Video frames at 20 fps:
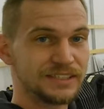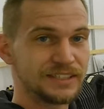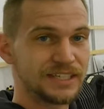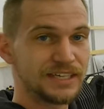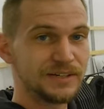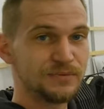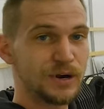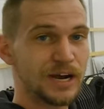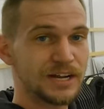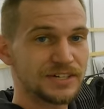
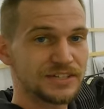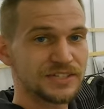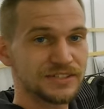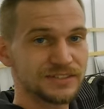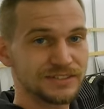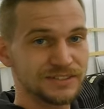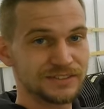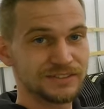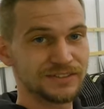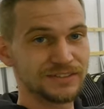keep
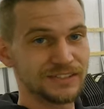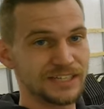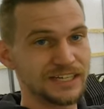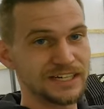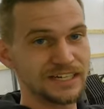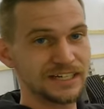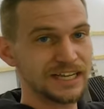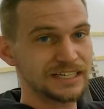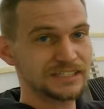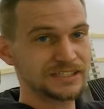watching.
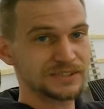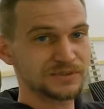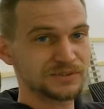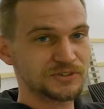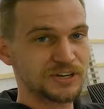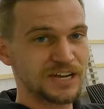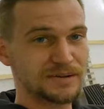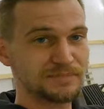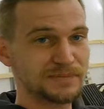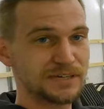Hit the like,
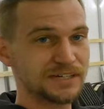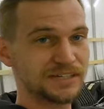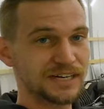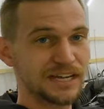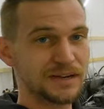subscribe button